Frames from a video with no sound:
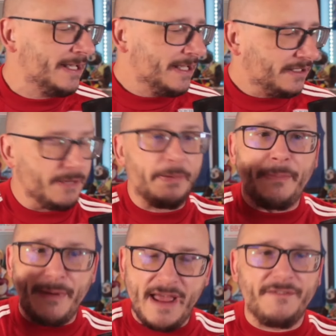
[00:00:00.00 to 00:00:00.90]
to
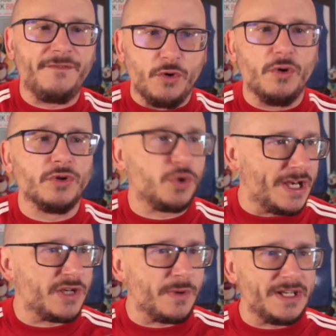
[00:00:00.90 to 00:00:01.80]
prepare for
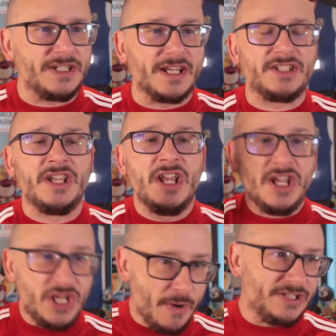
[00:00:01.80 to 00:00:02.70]
twenty twenty-six.
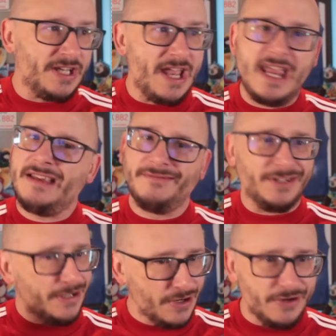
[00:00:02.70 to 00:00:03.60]
U S A
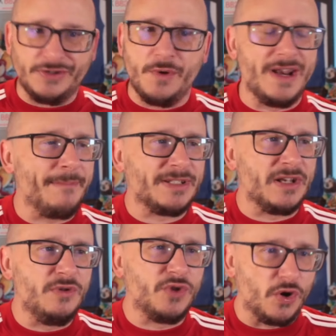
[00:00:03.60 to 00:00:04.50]
doing
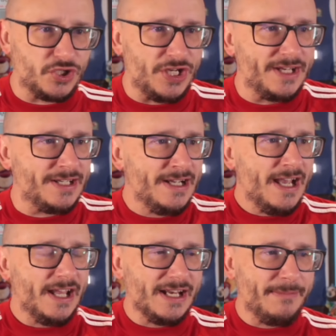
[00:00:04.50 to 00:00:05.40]
absolute dog shit
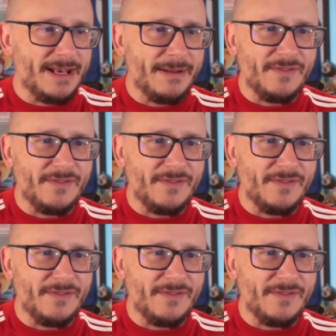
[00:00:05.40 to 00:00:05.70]
and going to be in a bit of a